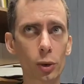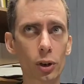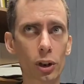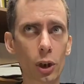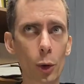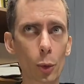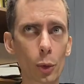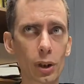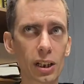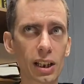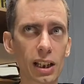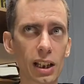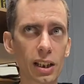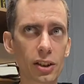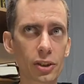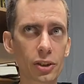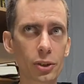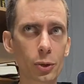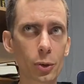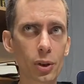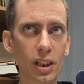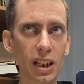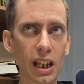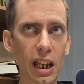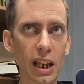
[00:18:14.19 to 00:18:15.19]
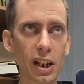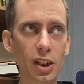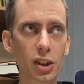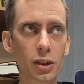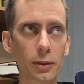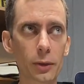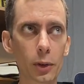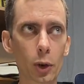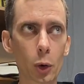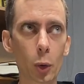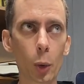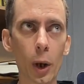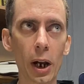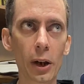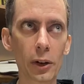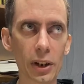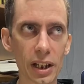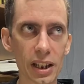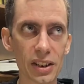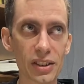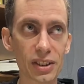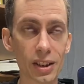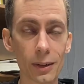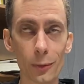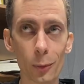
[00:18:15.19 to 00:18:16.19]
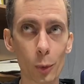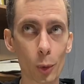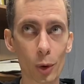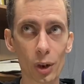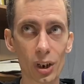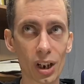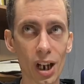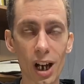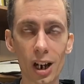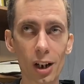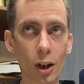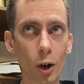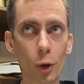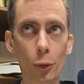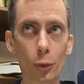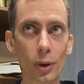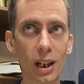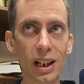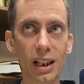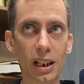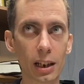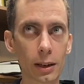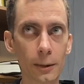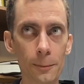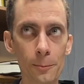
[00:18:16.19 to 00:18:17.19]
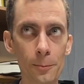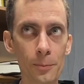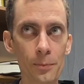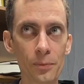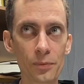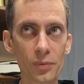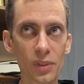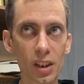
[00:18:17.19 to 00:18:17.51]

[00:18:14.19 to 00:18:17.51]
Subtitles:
We're going into the age of Aquarius if we're not already.